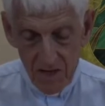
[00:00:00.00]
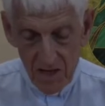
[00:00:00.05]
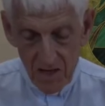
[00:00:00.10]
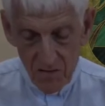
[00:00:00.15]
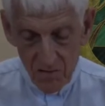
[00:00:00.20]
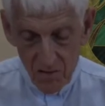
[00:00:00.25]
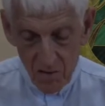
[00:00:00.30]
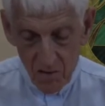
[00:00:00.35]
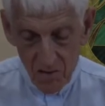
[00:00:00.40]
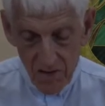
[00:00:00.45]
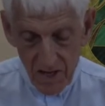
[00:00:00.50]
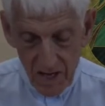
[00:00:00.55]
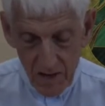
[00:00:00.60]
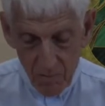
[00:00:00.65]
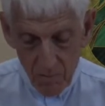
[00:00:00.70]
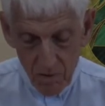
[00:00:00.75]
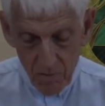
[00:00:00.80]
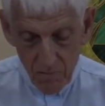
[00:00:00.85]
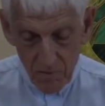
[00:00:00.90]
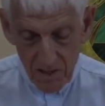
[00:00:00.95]
So that
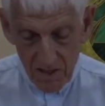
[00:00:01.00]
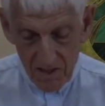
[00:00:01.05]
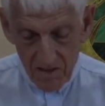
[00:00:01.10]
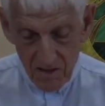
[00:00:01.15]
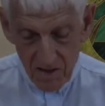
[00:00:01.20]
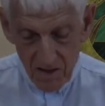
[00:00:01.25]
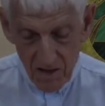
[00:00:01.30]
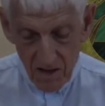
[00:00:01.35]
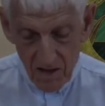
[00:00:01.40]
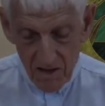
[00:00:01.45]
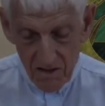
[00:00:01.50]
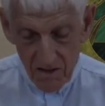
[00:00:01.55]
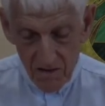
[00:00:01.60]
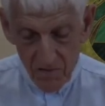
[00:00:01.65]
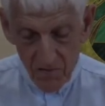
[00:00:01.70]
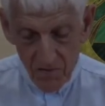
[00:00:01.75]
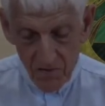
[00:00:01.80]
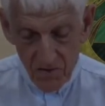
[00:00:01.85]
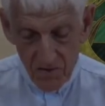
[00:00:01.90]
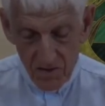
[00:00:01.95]
will be starting the
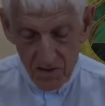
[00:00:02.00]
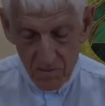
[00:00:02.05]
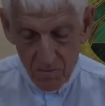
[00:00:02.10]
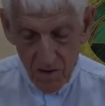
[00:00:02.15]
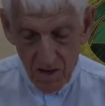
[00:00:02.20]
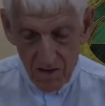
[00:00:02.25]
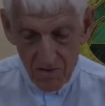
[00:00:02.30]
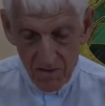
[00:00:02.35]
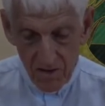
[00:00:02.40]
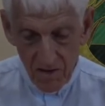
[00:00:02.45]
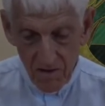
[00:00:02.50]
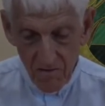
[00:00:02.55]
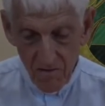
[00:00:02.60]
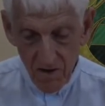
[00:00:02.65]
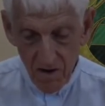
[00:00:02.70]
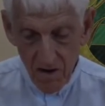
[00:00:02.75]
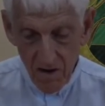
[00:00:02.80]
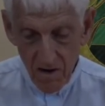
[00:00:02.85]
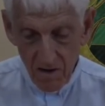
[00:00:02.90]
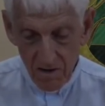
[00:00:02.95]
first month of
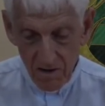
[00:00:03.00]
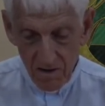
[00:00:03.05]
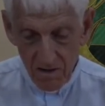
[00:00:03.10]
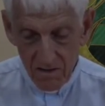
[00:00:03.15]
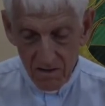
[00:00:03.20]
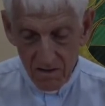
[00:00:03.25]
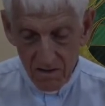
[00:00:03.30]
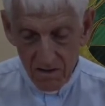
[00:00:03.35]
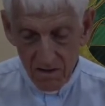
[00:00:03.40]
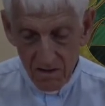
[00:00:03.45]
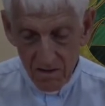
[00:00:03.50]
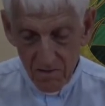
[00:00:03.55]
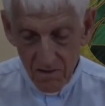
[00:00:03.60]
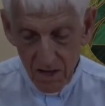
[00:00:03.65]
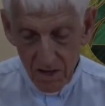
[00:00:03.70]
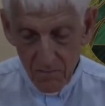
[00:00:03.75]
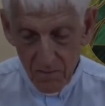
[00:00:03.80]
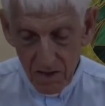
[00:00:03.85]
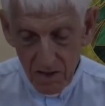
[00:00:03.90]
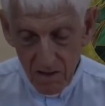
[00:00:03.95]
August,
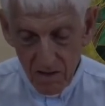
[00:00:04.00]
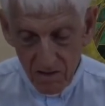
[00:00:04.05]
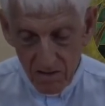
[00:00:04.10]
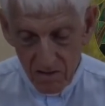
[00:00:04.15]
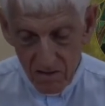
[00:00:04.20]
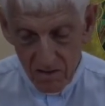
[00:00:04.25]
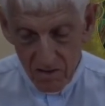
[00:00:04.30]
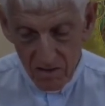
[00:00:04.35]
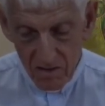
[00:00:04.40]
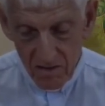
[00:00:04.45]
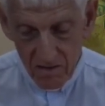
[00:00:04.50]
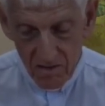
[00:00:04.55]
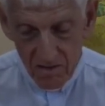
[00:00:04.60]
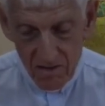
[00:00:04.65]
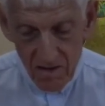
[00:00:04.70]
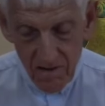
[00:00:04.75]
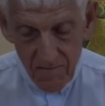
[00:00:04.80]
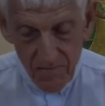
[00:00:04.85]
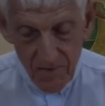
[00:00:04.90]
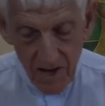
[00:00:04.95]
that'll be August
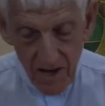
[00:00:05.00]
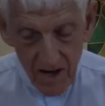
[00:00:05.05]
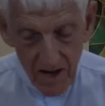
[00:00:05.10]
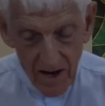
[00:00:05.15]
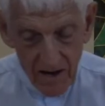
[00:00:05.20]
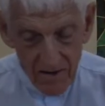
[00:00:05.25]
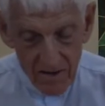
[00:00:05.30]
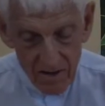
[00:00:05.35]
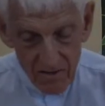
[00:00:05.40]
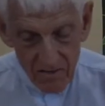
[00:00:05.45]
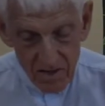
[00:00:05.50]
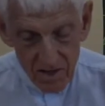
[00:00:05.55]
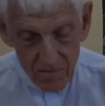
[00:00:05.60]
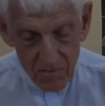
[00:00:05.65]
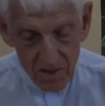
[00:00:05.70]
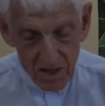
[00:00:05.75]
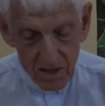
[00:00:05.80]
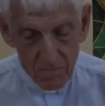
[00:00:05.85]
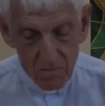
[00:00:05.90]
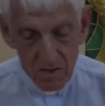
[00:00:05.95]
3rd, and
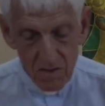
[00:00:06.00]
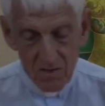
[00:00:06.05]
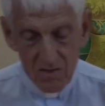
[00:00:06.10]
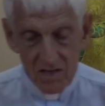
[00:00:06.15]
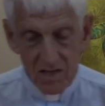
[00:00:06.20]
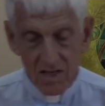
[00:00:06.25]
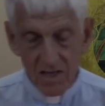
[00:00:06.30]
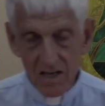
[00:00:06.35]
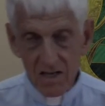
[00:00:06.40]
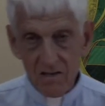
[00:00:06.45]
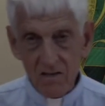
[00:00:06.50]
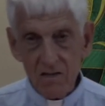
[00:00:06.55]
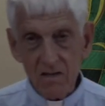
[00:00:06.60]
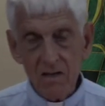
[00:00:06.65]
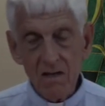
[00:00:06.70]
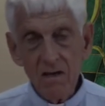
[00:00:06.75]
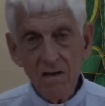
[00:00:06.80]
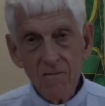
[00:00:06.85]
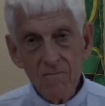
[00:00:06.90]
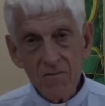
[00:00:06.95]
September 6th,
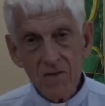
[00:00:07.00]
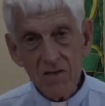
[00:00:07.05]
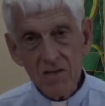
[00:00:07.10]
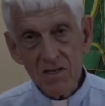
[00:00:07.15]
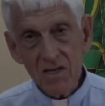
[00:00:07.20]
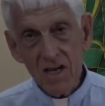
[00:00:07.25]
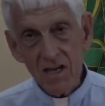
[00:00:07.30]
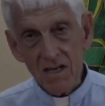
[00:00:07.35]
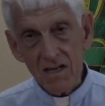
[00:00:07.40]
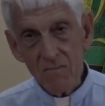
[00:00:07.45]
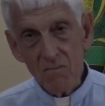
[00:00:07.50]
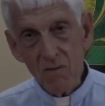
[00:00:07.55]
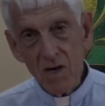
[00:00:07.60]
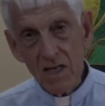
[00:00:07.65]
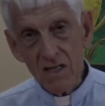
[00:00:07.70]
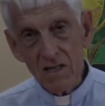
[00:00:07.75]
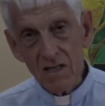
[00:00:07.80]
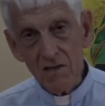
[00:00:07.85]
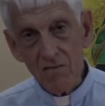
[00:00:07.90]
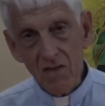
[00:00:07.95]
the second
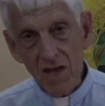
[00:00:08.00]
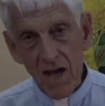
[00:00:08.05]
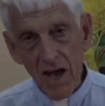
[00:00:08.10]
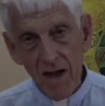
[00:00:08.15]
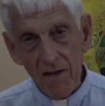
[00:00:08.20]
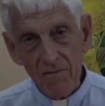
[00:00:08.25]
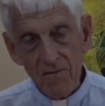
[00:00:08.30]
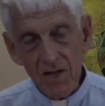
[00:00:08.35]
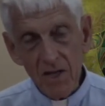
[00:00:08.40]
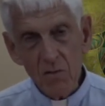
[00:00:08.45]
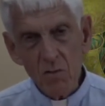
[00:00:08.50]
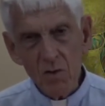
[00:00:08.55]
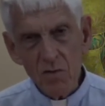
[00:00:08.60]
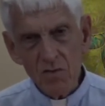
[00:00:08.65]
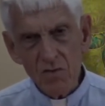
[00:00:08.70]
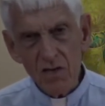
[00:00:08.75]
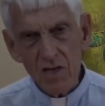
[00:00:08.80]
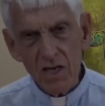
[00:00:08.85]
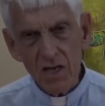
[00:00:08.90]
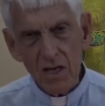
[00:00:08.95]
month of that. And then we'll
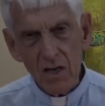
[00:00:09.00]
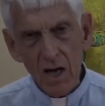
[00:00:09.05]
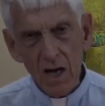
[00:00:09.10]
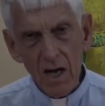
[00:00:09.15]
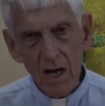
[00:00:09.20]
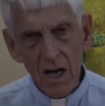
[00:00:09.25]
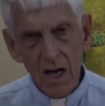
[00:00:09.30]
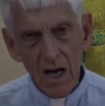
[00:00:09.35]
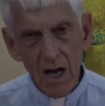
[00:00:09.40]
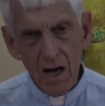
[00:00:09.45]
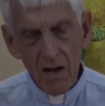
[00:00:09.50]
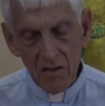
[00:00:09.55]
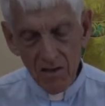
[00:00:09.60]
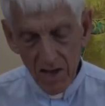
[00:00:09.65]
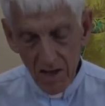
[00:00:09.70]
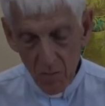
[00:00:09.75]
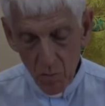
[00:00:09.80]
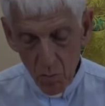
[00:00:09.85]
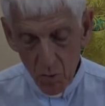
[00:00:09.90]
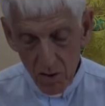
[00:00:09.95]
see how
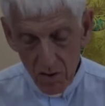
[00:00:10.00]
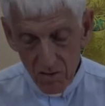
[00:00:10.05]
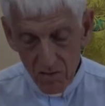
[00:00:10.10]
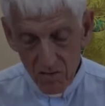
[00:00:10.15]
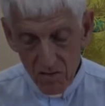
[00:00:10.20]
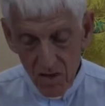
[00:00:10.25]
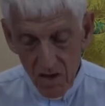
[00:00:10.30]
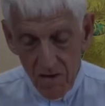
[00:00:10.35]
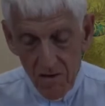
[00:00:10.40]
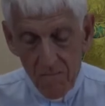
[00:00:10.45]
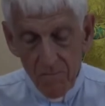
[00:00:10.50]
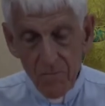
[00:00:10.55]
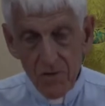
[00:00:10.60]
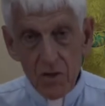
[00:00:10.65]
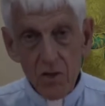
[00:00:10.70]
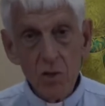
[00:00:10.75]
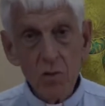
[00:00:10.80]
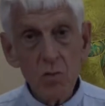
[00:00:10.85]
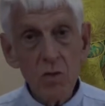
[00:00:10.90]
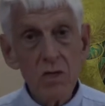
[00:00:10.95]
that works.
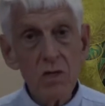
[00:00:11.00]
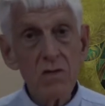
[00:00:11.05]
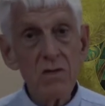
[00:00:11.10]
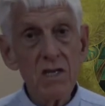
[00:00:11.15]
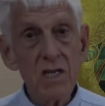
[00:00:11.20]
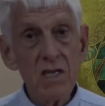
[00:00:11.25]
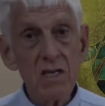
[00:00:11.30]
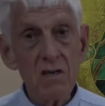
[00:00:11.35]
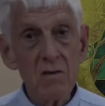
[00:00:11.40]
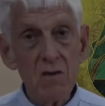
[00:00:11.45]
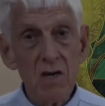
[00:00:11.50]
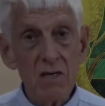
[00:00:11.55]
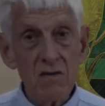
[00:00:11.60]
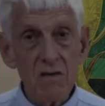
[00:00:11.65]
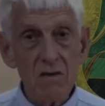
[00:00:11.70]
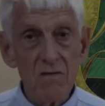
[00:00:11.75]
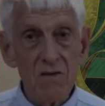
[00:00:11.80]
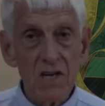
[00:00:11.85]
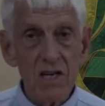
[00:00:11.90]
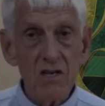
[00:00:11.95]
You will need a
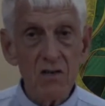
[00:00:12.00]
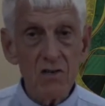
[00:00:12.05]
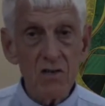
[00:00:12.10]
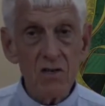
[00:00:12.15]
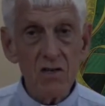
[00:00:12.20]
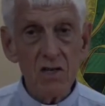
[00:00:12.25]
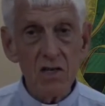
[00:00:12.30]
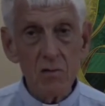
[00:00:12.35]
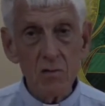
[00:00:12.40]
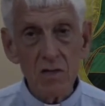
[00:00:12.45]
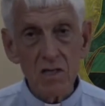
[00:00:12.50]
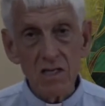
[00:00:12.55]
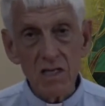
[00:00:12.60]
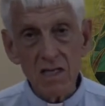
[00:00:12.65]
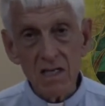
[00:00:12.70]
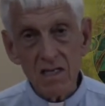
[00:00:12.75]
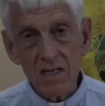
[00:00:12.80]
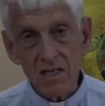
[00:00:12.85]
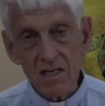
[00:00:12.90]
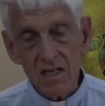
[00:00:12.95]
reservation, you will
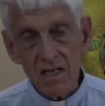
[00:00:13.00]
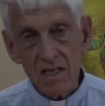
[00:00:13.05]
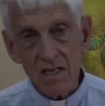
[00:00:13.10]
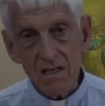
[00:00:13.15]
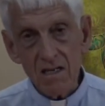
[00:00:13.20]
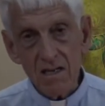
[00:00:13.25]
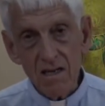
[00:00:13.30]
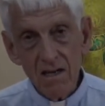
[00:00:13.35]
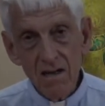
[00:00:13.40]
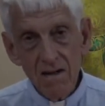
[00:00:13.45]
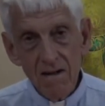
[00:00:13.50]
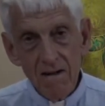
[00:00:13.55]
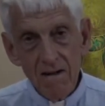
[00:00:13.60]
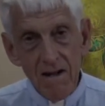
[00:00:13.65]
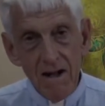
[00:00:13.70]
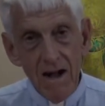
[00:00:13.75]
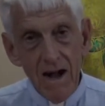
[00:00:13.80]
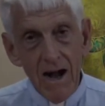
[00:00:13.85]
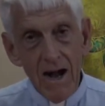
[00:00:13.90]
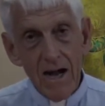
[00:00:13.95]
need a ticket.
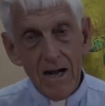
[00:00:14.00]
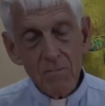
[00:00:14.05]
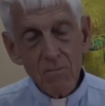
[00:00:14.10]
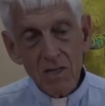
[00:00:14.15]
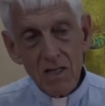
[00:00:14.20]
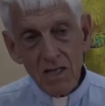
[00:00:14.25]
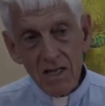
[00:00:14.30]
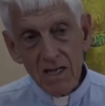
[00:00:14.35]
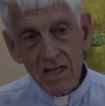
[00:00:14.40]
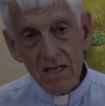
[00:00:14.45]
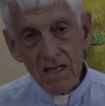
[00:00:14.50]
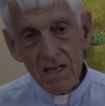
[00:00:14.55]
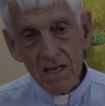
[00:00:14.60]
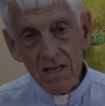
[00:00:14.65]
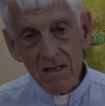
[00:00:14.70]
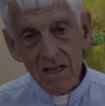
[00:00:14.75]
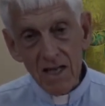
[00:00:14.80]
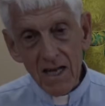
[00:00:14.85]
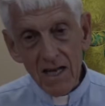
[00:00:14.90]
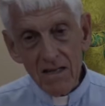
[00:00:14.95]
I'm
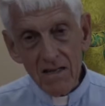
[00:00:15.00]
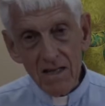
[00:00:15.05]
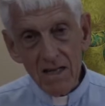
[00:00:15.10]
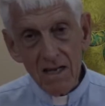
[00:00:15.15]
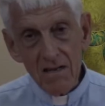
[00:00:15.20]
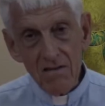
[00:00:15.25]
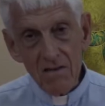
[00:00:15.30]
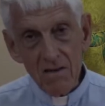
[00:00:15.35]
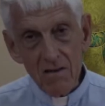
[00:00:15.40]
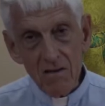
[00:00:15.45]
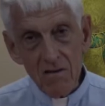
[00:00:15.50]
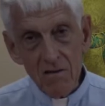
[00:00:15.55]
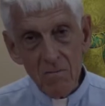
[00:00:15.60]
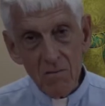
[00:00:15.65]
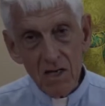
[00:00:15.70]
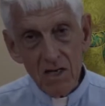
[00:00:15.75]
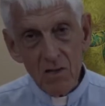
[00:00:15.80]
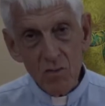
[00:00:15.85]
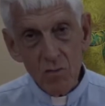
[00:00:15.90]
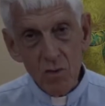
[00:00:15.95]
thinking that at the end of 2
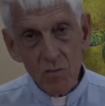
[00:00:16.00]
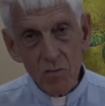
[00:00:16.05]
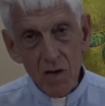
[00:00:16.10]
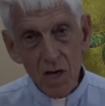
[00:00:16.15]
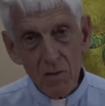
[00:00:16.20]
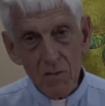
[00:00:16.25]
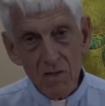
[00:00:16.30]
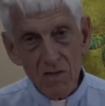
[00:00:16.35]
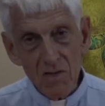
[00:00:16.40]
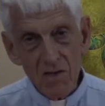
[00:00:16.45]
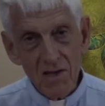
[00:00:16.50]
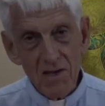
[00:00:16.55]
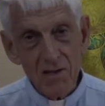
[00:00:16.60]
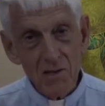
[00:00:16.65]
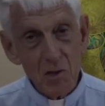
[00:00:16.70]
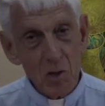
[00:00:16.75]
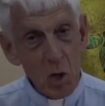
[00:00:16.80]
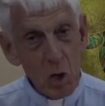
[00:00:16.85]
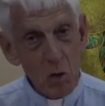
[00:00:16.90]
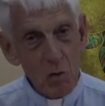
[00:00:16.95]
months, we'll probably say you
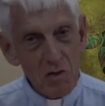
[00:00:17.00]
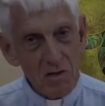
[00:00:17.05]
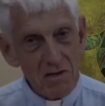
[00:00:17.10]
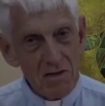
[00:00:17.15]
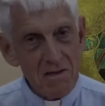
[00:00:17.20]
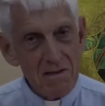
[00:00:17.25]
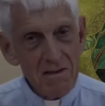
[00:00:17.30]
don't.